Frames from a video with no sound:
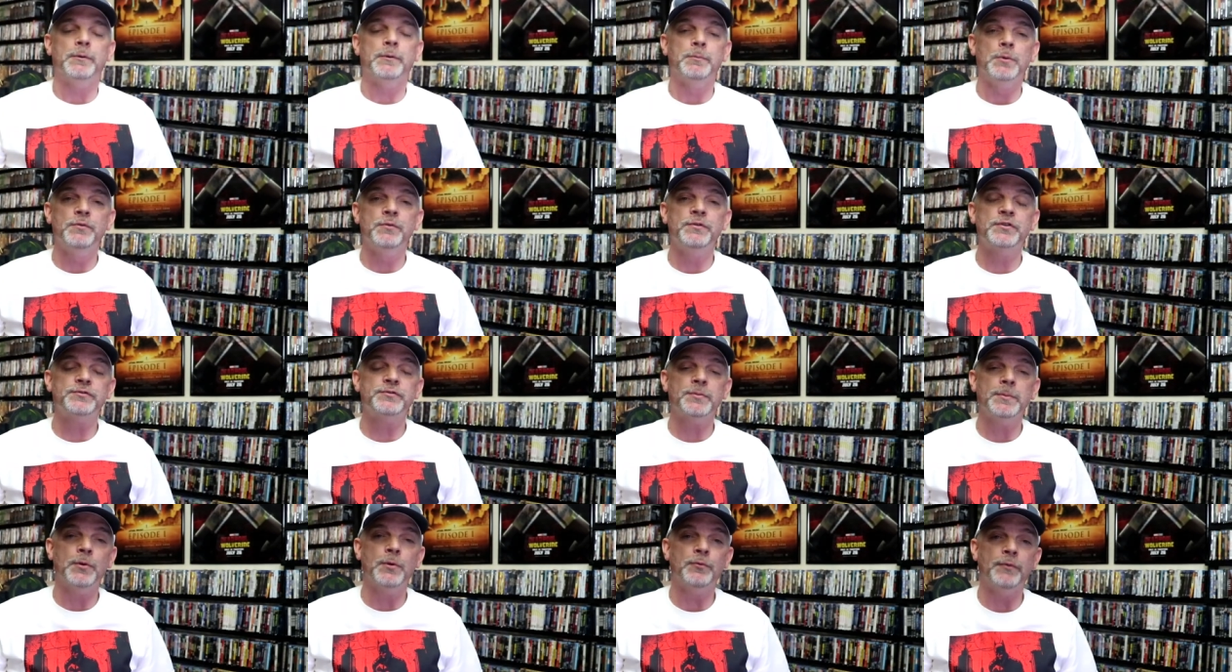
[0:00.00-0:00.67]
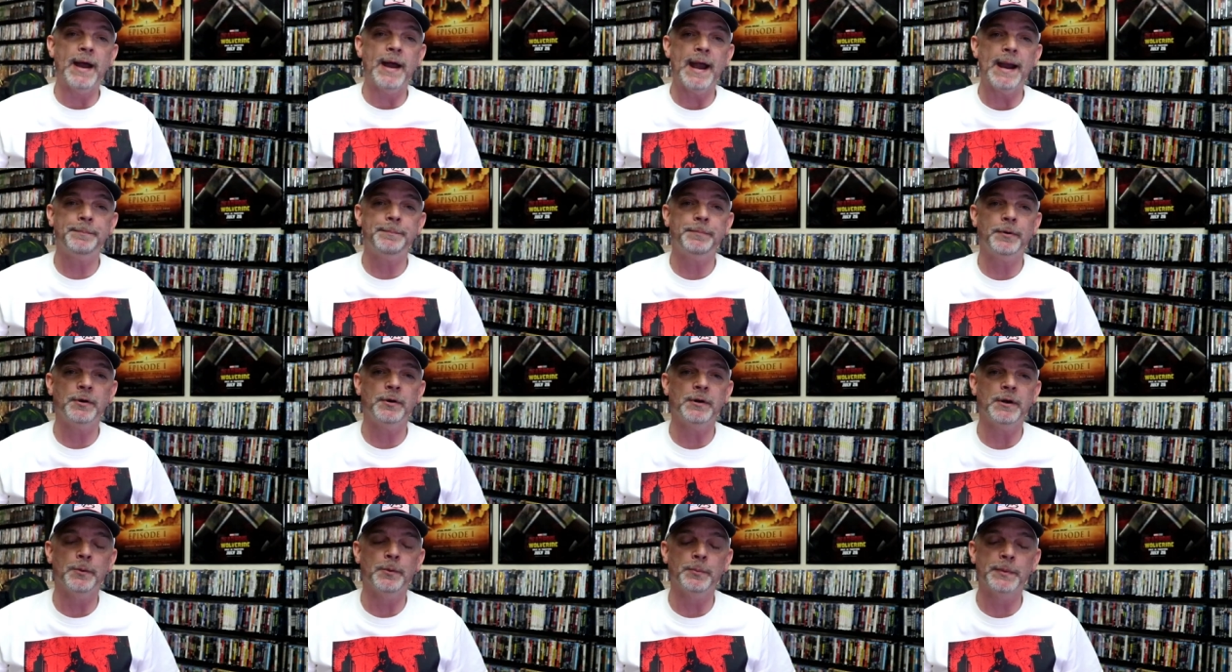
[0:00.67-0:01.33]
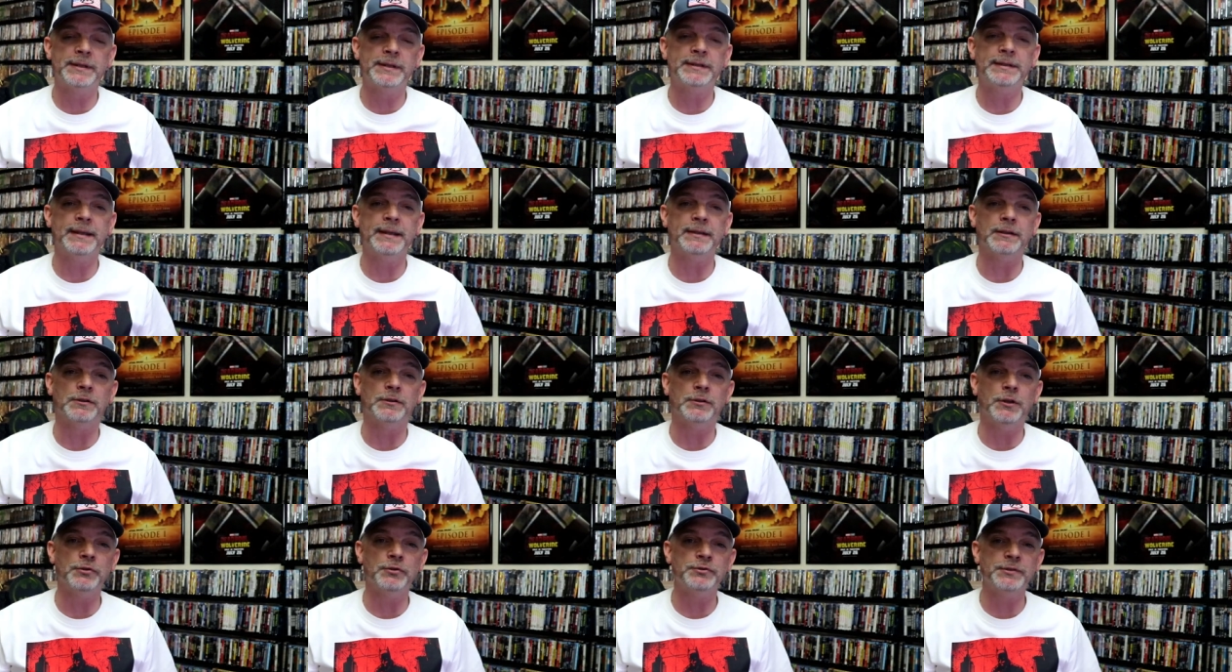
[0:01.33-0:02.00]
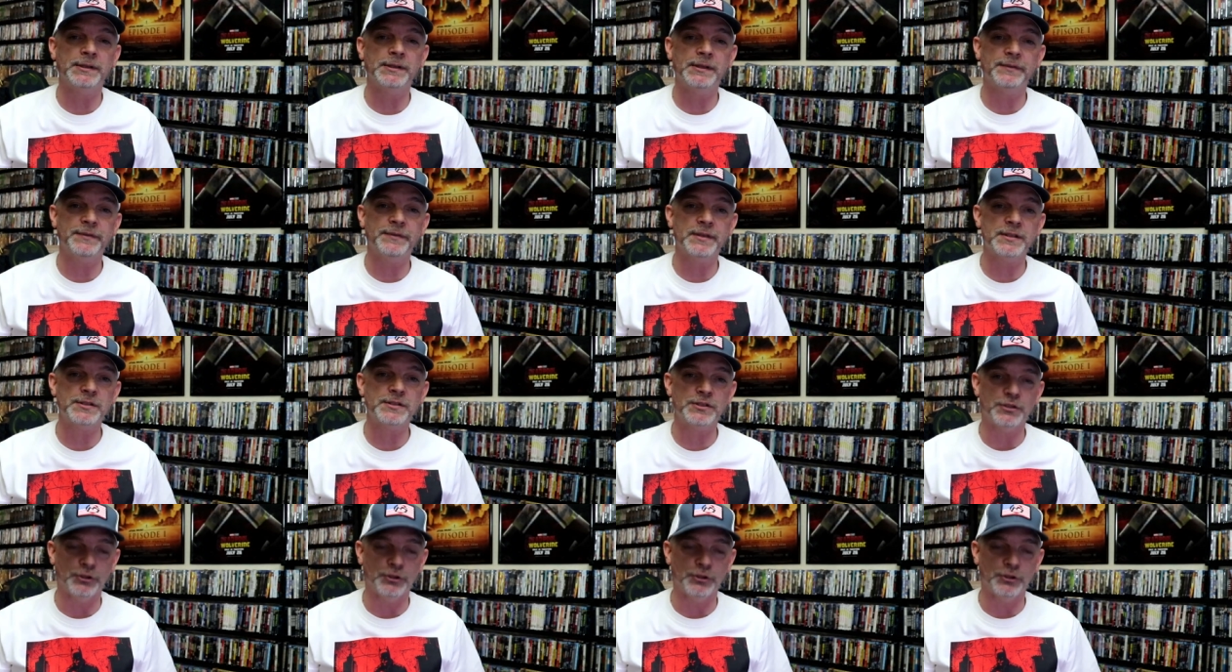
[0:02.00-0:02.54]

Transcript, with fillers: and remove this from the wrapper and we can take a close look at this